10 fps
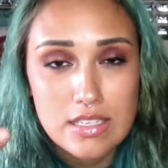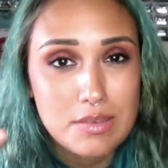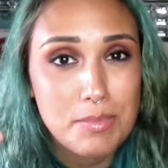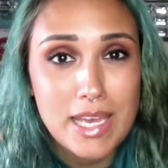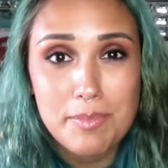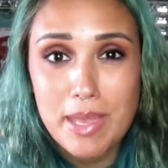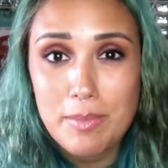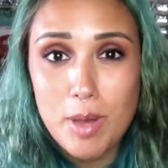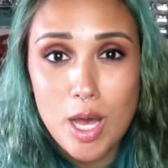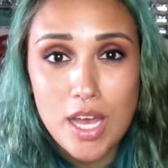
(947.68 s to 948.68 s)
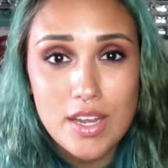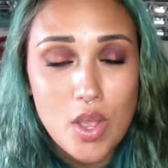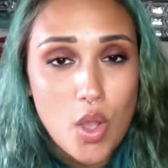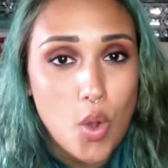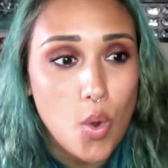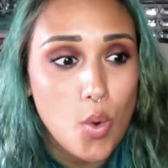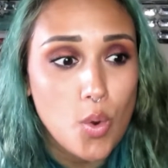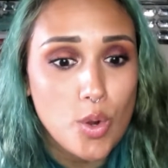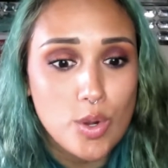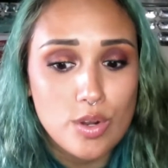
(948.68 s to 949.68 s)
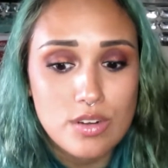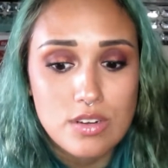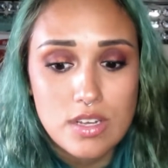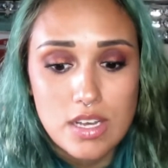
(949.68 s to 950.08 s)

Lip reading: MAC paint pot or